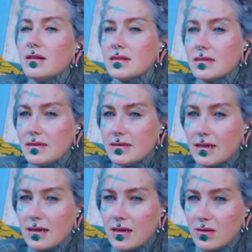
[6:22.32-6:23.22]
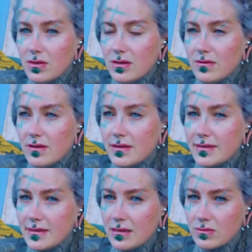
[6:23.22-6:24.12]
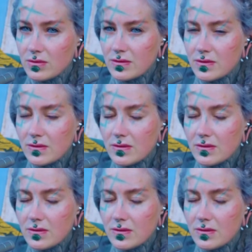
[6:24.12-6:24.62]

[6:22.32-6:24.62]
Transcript: Since I now live in the south,